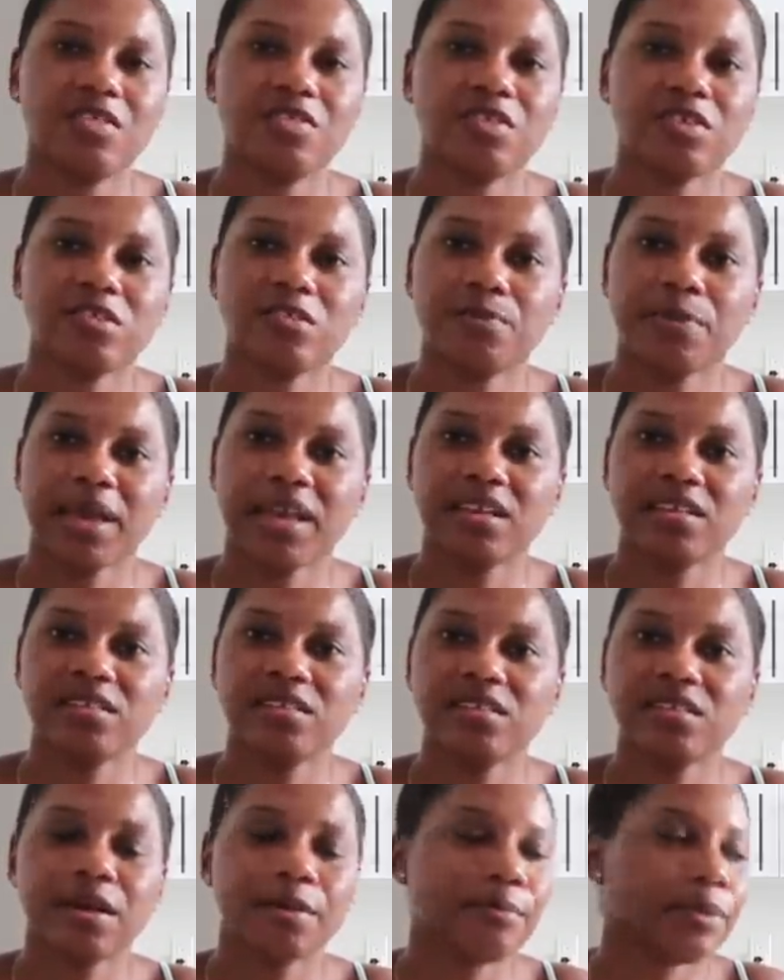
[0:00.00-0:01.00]
the
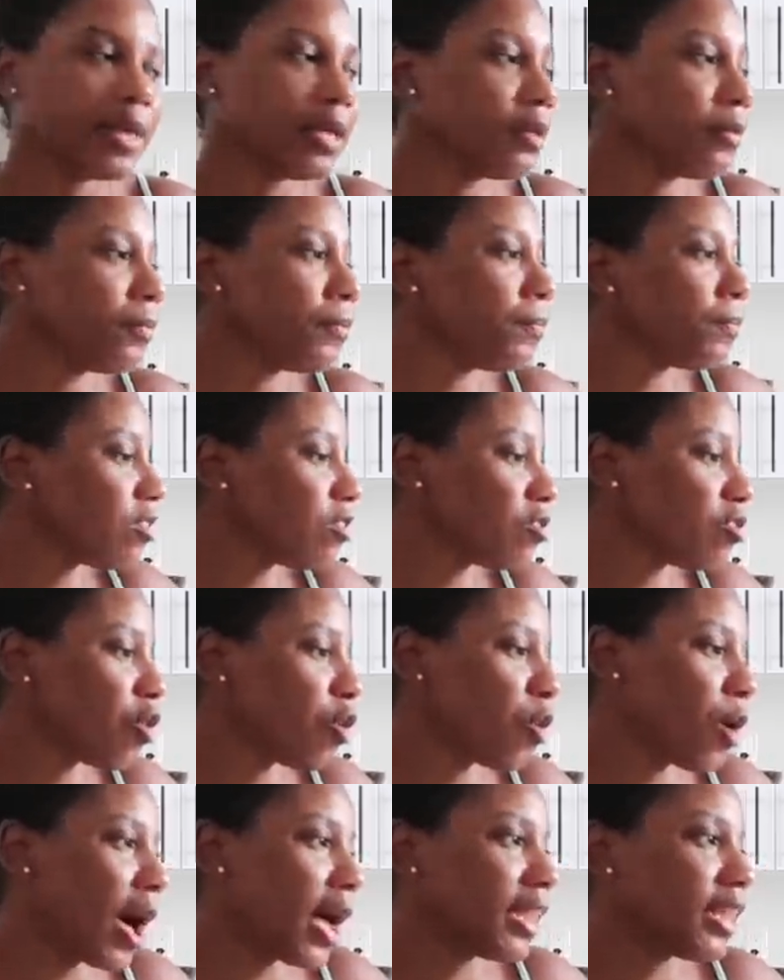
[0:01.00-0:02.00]
space a bit.
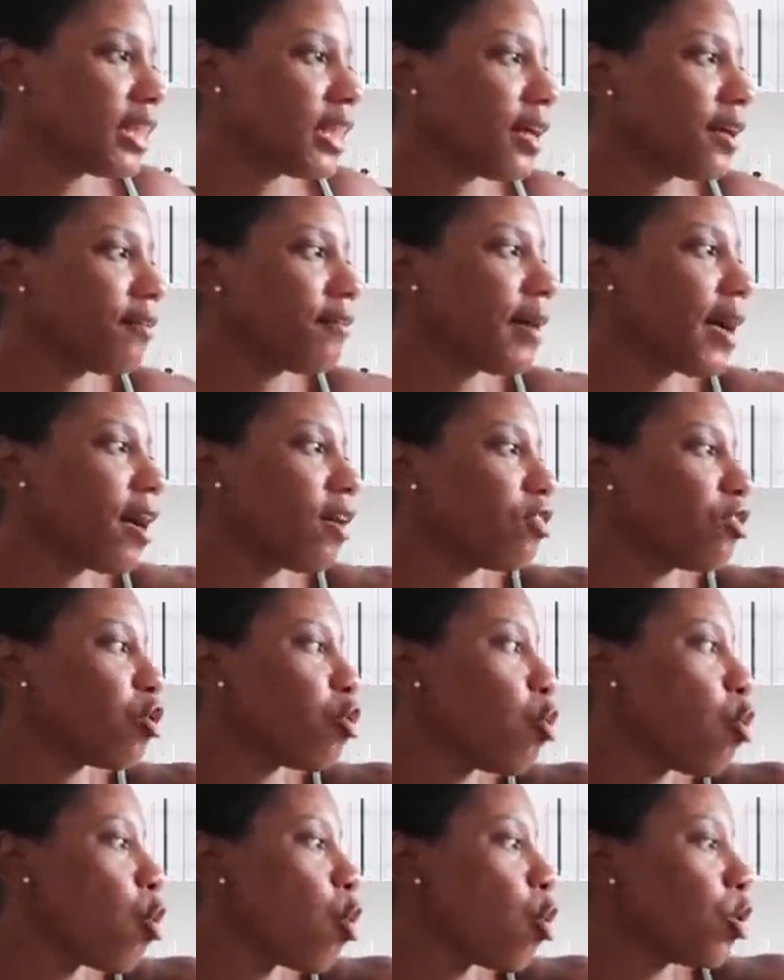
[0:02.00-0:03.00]
So I love how the
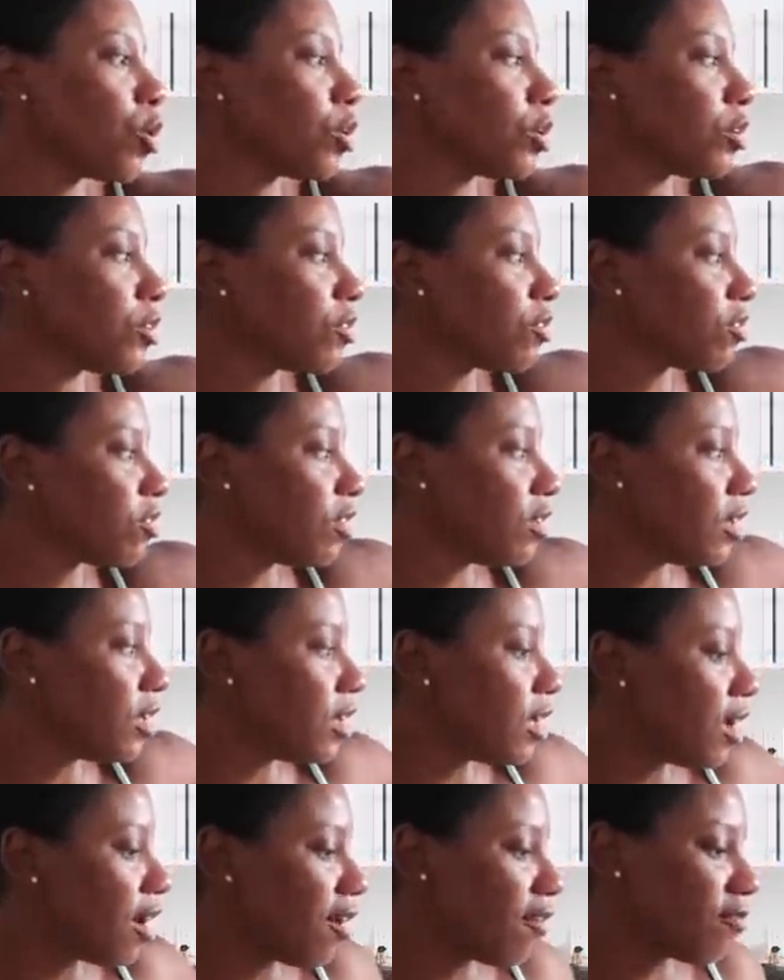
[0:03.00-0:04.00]
corners
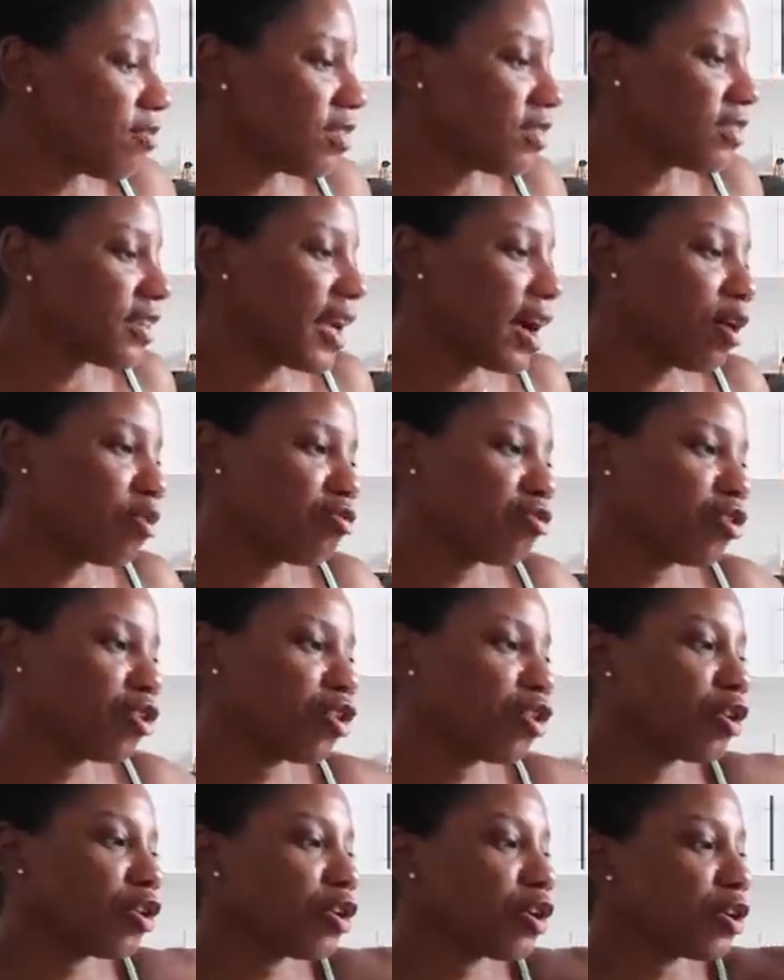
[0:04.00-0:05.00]
of this couch are
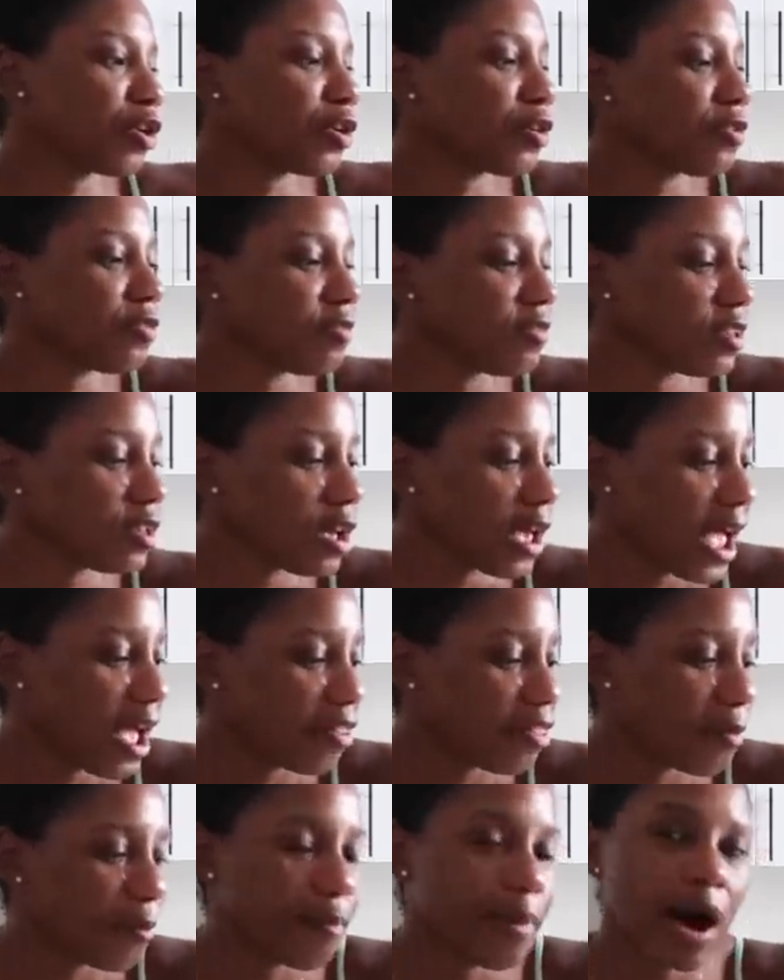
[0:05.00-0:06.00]
curved, how
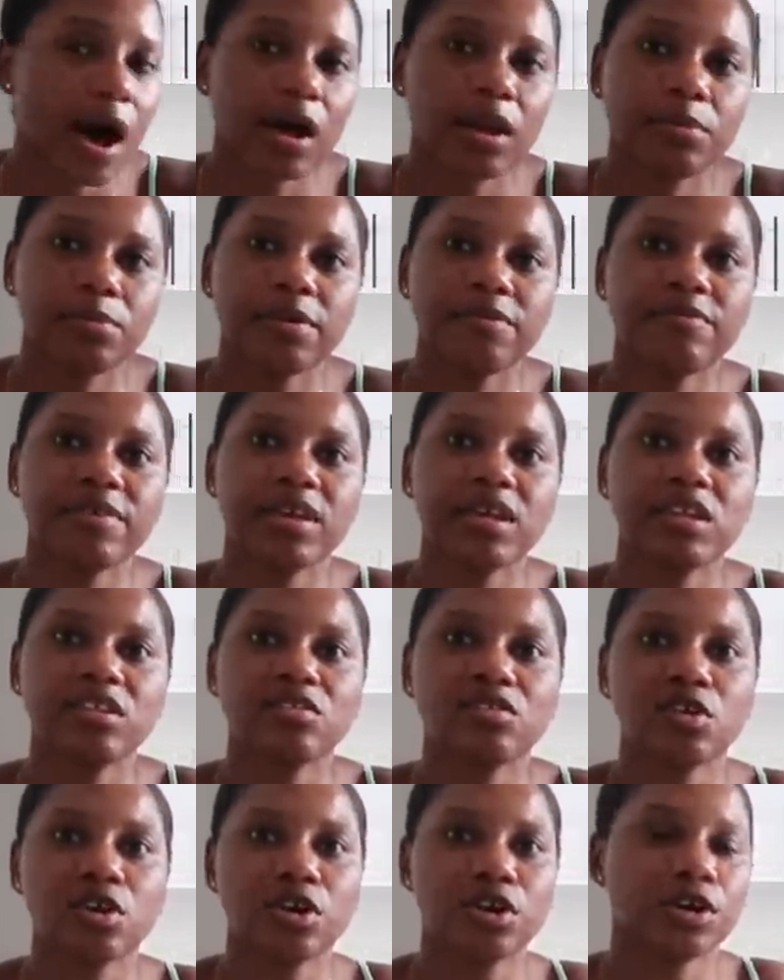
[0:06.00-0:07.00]
the bottom of it
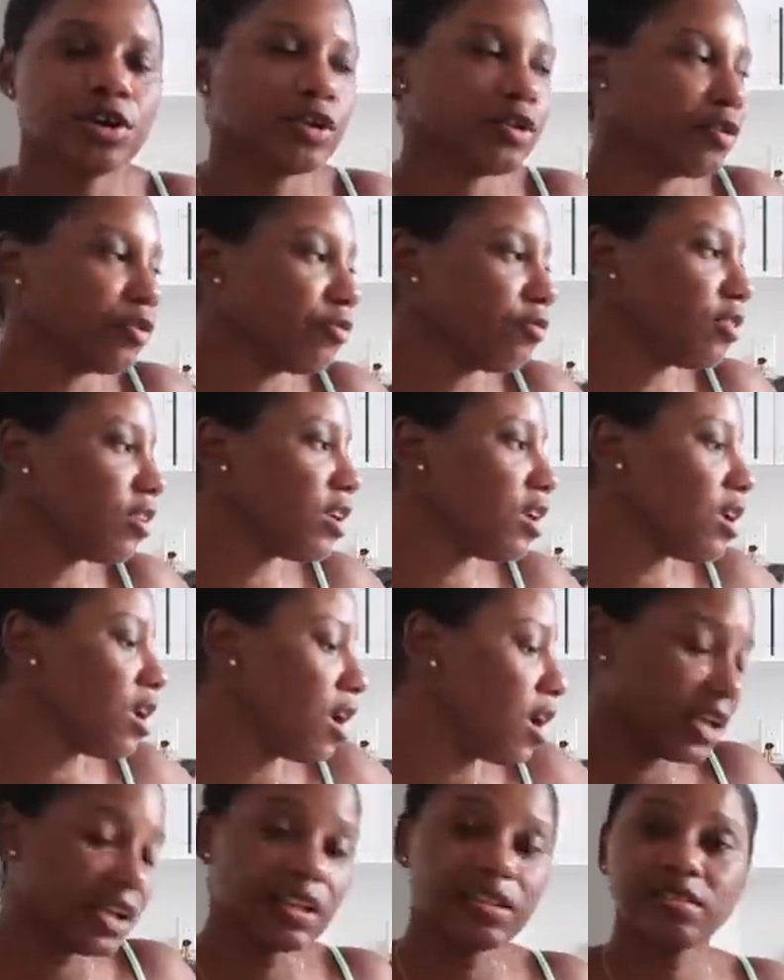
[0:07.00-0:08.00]
is curved.
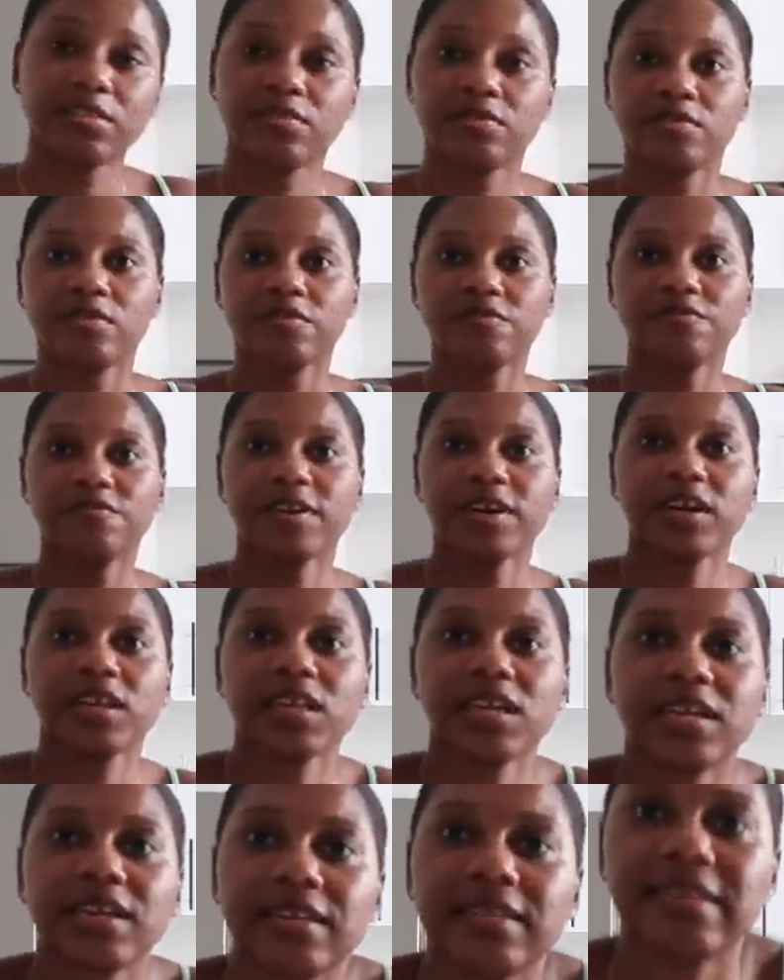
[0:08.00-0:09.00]
It's
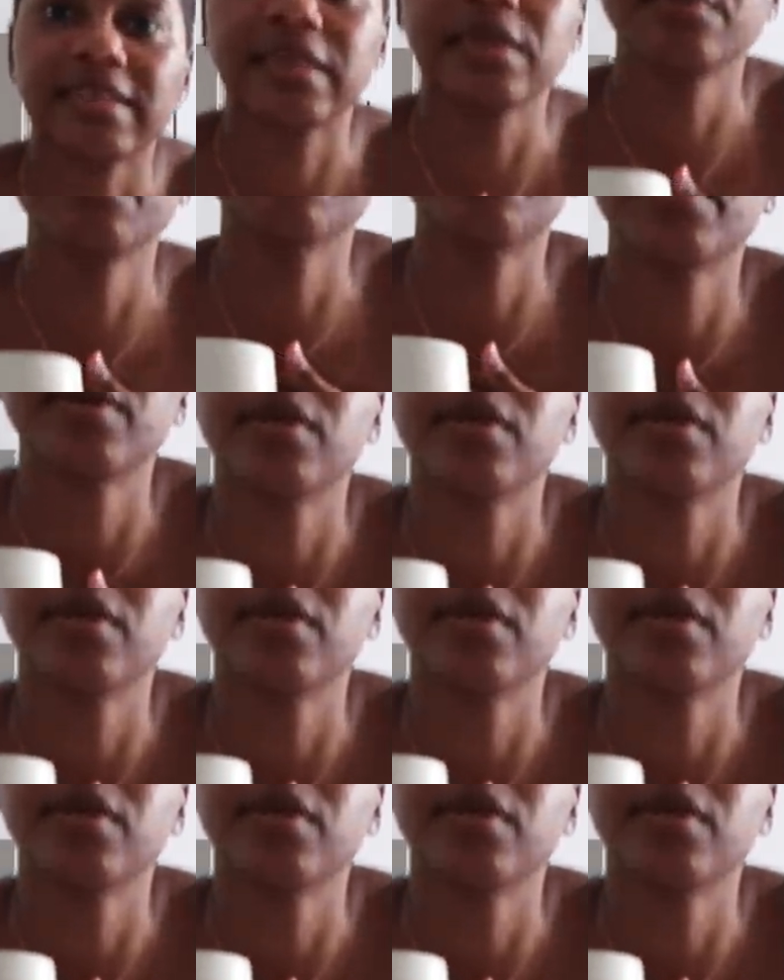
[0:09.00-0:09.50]
fairly deep,